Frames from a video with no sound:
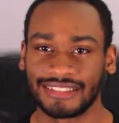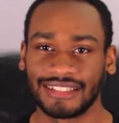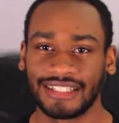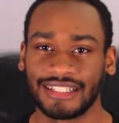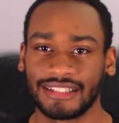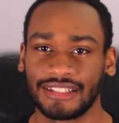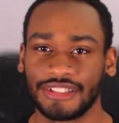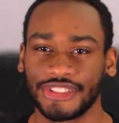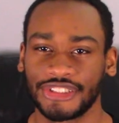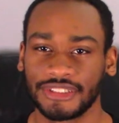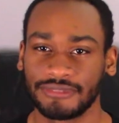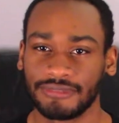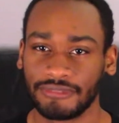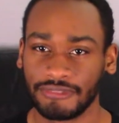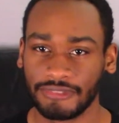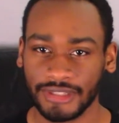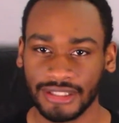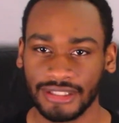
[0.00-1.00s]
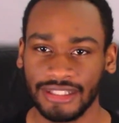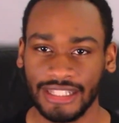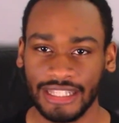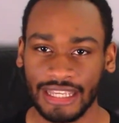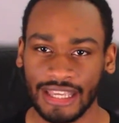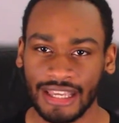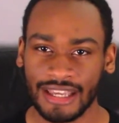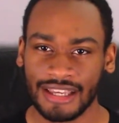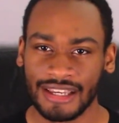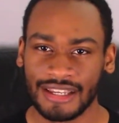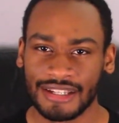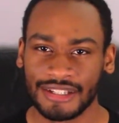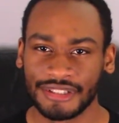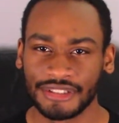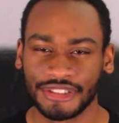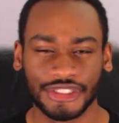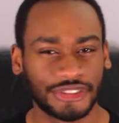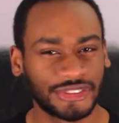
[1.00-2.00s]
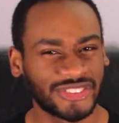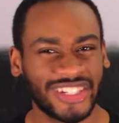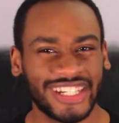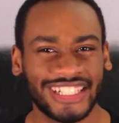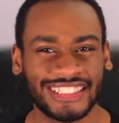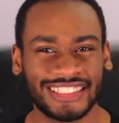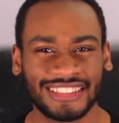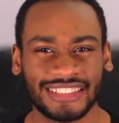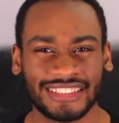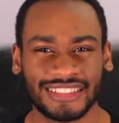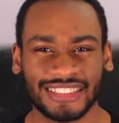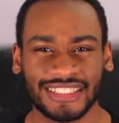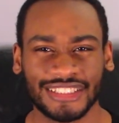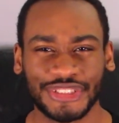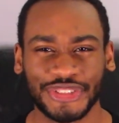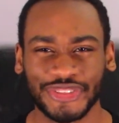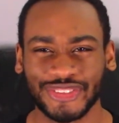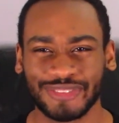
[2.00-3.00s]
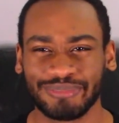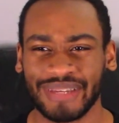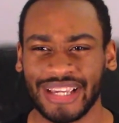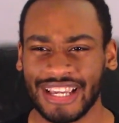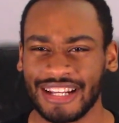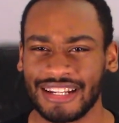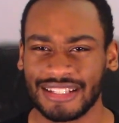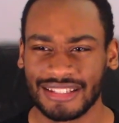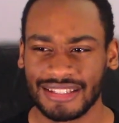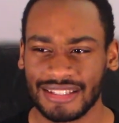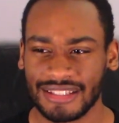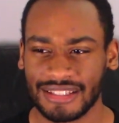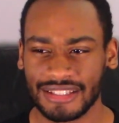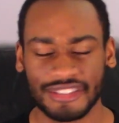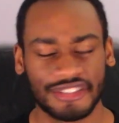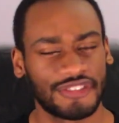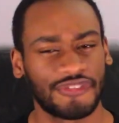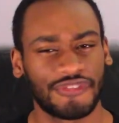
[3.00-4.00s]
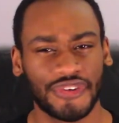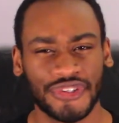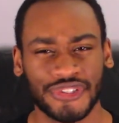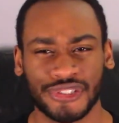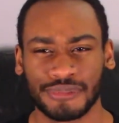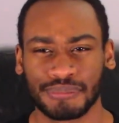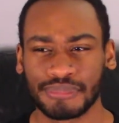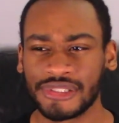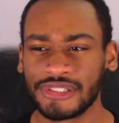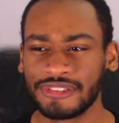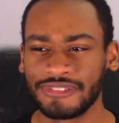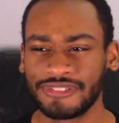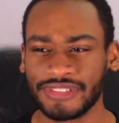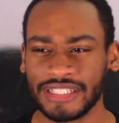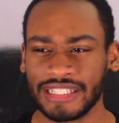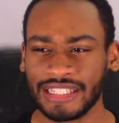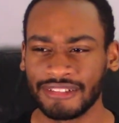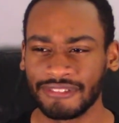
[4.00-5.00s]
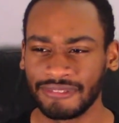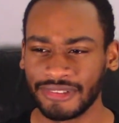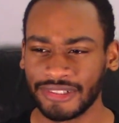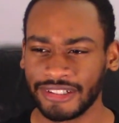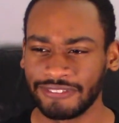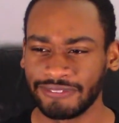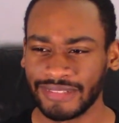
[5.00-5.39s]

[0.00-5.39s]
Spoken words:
Like, there's some really strange decisions made in this first movie where I'm